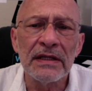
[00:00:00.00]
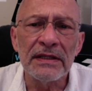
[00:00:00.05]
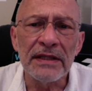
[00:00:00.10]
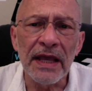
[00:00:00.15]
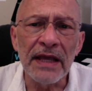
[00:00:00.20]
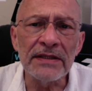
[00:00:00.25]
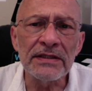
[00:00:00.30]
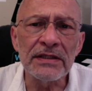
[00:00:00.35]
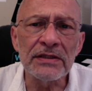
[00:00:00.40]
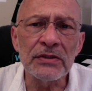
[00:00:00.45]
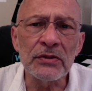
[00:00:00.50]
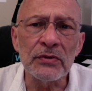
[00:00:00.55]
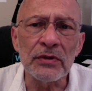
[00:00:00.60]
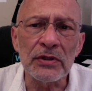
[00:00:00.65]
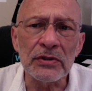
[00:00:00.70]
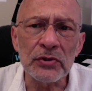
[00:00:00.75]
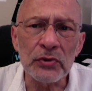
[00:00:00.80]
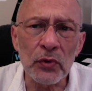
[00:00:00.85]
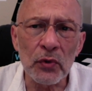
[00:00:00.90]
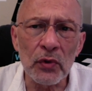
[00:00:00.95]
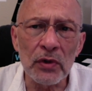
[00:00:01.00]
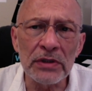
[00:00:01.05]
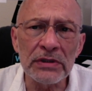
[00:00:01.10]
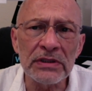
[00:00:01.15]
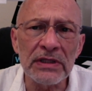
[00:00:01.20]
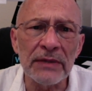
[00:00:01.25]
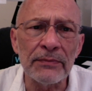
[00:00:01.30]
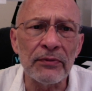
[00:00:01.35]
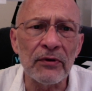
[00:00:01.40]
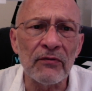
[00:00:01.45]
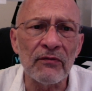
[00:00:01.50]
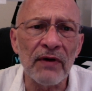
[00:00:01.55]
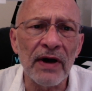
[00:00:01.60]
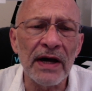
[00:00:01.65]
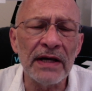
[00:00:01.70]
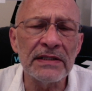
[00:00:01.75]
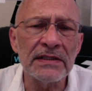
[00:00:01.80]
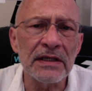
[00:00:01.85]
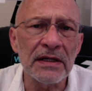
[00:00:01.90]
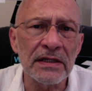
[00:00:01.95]
takes us to the source and
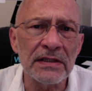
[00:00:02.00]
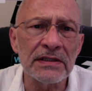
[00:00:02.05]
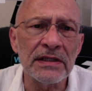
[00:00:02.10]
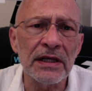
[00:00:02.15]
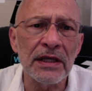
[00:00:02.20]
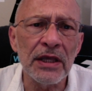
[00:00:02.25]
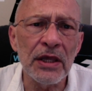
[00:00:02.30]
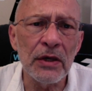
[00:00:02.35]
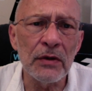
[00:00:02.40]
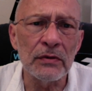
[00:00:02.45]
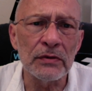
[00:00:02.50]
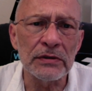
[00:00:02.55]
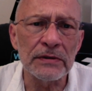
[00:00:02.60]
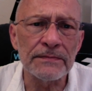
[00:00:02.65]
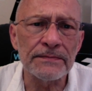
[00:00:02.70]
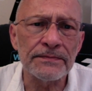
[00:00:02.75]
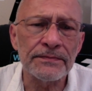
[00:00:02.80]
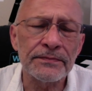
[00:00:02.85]
provides us the cues.